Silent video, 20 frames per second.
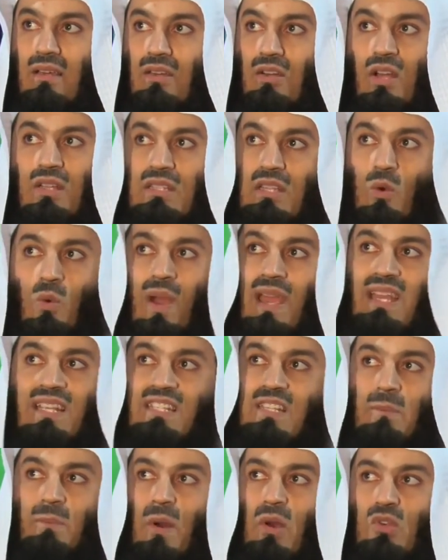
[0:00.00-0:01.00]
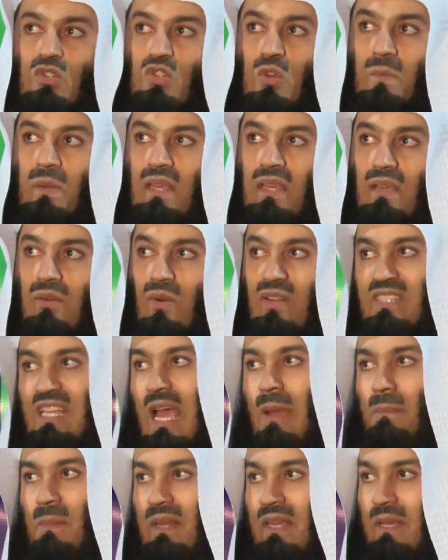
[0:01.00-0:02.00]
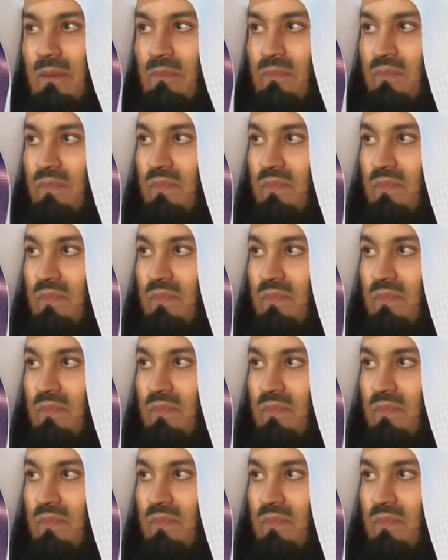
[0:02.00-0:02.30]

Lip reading: not the way it's supposed to be. What's happening?